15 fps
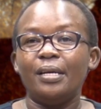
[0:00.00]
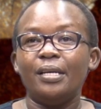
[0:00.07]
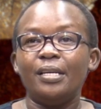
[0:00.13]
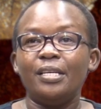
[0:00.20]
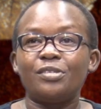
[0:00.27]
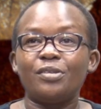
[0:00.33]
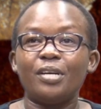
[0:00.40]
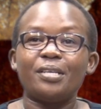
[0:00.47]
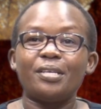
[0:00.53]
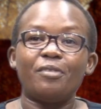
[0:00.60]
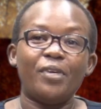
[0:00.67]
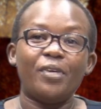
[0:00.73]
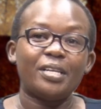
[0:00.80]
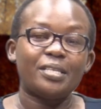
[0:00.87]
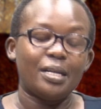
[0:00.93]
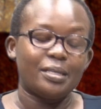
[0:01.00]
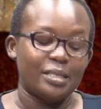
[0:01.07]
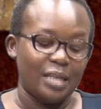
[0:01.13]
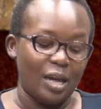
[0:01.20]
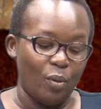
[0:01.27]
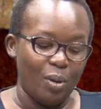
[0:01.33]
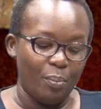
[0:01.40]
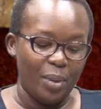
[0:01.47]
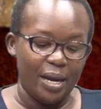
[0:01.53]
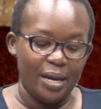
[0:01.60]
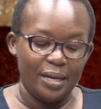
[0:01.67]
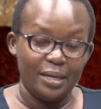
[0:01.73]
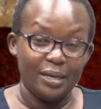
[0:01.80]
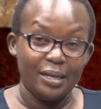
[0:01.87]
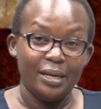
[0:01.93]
stress affects us in our mind,